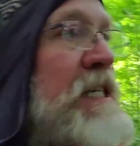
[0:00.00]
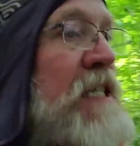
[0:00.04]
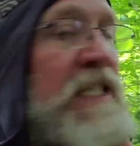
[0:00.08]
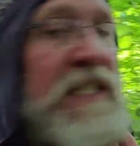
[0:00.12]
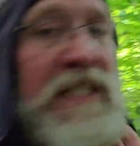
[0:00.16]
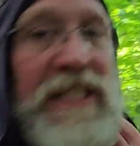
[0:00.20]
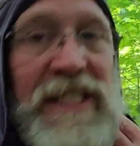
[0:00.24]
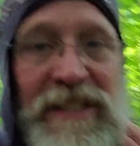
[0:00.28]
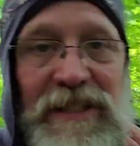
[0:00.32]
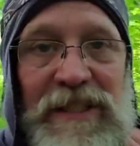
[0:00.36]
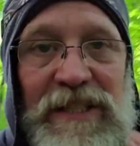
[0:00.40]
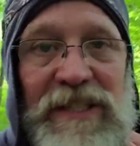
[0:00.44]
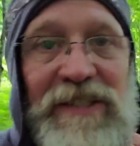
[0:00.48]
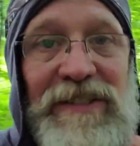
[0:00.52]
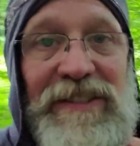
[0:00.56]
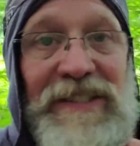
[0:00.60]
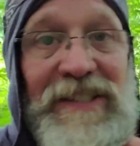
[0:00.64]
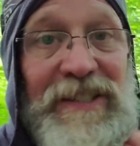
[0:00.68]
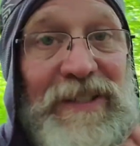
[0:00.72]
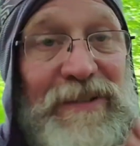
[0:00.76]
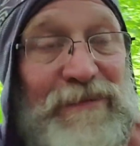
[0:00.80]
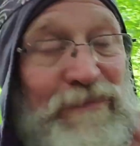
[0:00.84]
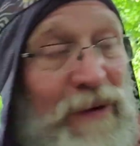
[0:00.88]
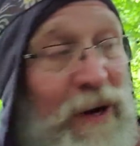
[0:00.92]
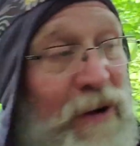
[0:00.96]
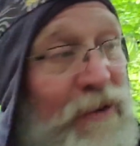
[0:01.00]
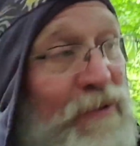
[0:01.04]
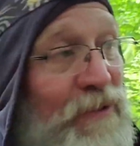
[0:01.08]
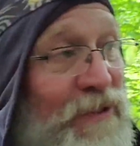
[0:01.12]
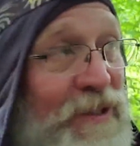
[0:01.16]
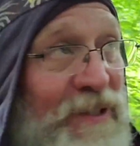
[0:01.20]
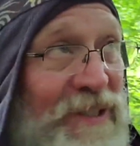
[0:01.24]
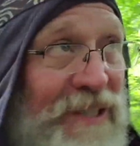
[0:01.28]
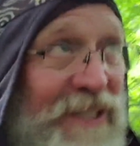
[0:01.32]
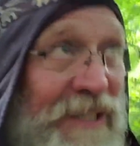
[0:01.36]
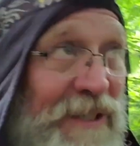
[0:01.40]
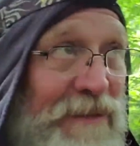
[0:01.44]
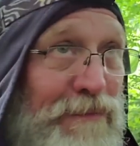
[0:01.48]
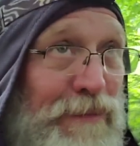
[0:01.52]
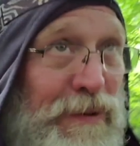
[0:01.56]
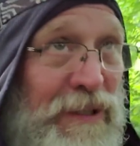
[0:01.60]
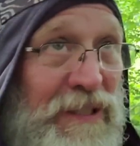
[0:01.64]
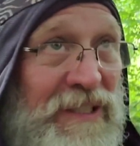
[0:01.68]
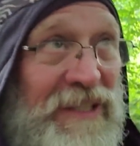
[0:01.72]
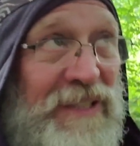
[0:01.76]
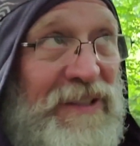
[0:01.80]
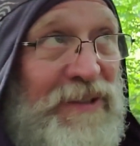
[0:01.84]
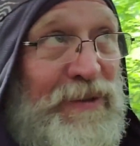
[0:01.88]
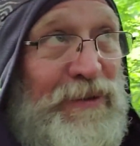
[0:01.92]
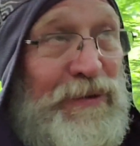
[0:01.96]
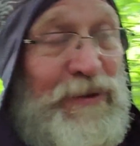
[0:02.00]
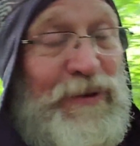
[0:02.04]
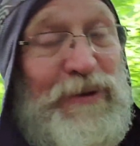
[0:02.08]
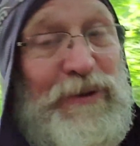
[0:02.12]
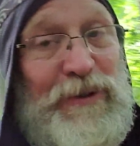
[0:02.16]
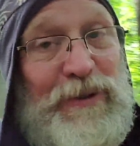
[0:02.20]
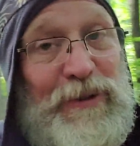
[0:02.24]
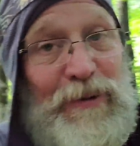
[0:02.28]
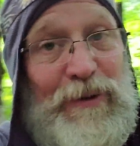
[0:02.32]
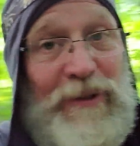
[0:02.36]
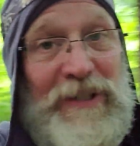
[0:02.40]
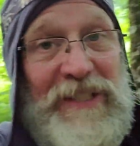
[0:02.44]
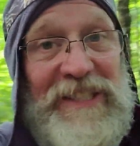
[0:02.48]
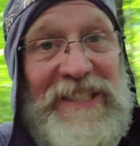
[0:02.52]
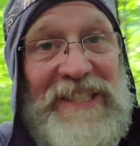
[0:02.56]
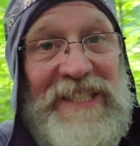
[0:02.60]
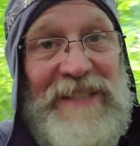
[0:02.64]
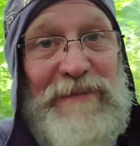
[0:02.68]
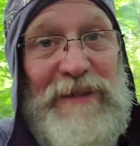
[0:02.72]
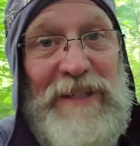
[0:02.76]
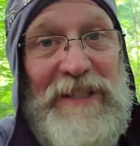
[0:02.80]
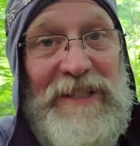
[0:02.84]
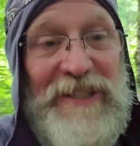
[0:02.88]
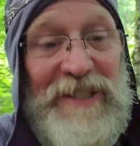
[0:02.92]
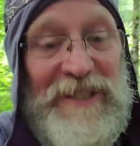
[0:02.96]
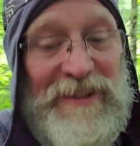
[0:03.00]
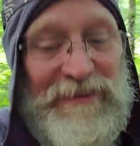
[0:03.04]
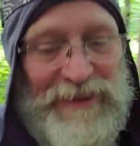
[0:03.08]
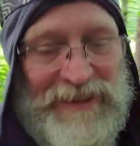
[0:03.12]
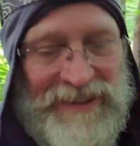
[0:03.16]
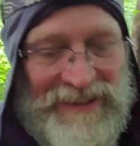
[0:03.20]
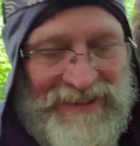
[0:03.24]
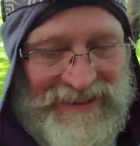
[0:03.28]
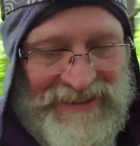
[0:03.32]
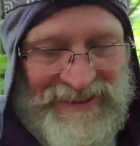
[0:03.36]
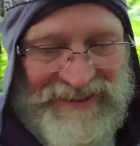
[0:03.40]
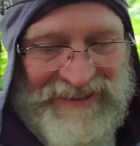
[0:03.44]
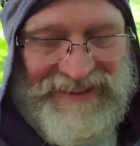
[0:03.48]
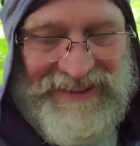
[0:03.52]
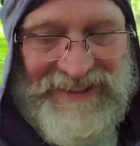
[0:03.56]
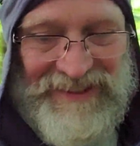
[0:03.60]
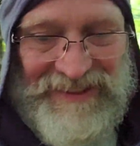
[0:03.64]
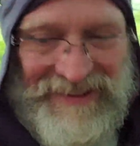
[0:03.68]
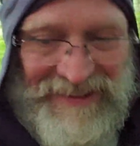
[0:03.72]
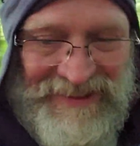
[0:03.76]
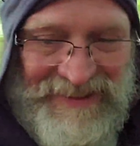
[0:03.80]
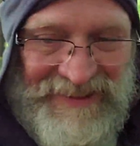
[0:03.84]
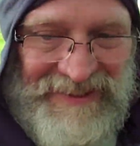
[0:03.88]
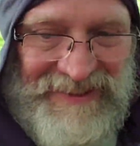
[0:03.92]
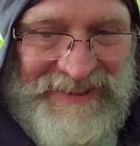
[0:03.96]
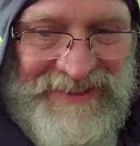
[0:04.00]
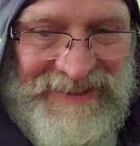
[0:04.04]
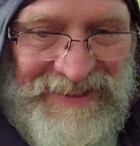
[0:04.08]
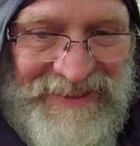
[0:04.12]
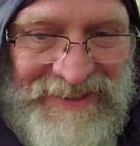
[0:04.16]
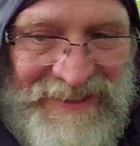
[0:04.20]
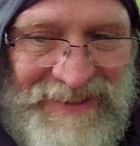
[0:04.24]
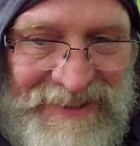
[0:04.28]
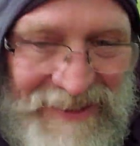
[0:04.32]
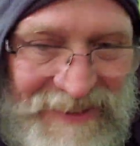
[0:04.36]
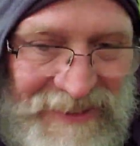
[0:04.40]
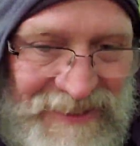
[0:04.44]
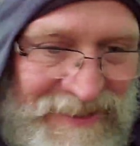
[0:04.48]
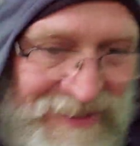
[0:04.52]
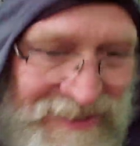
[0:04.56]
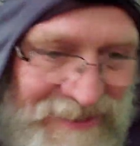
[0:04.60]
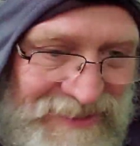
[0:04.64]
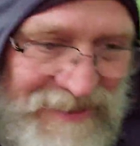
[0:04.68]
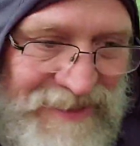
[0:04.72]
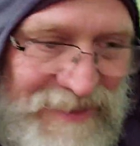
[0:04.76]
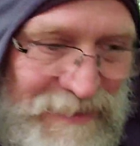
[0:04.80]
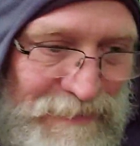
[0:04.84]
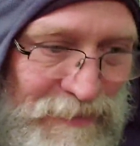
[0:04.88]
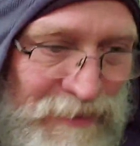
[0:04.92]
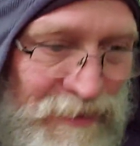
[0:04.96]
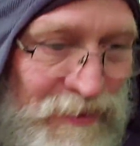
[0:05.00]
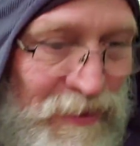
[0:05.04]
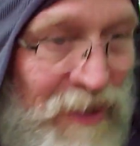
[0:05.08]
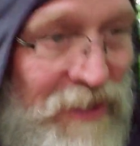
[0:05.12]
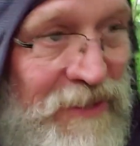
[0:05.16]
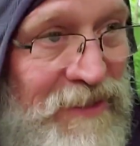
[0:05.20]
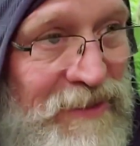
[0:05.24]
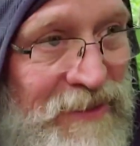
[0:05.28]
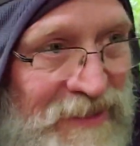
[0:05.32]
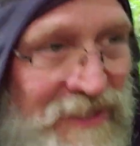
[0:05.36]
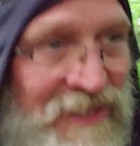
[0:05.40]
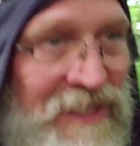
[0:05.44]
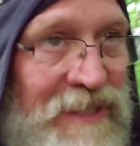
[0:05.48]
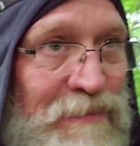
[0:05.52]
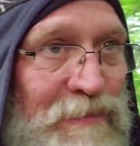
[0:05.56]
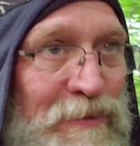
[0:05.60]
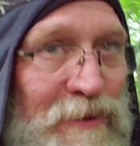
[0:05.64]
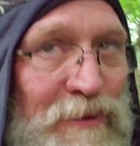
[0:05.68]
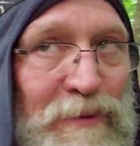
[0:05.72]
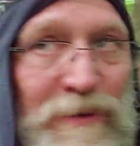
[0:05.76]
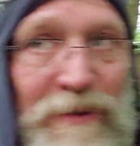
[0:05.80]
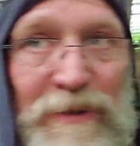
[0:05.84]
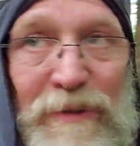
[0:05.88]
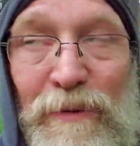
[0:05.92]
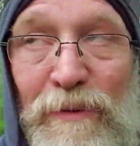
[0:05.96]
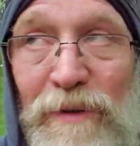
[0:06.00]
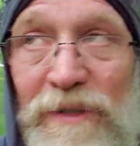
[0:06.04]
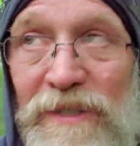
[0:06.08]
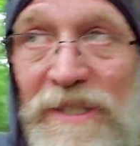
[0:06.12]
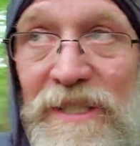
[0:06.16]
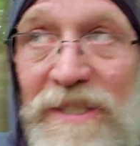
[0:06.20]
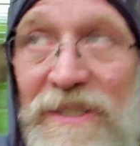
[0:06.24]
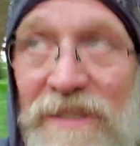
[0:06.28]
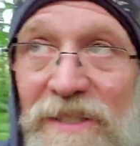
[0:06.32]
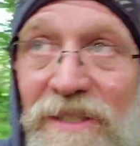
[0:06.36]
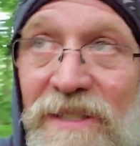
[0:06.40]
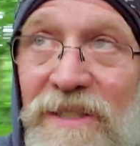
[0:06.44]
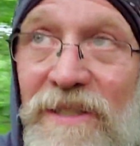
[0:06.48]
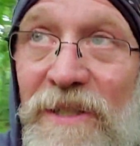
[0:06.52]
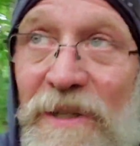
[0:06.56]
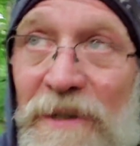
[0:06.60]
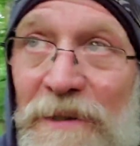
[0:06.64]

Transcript: Because the mountain's going to get big, so doing 20 is going to be tough, I think. I'm going to try to keep doing 20s.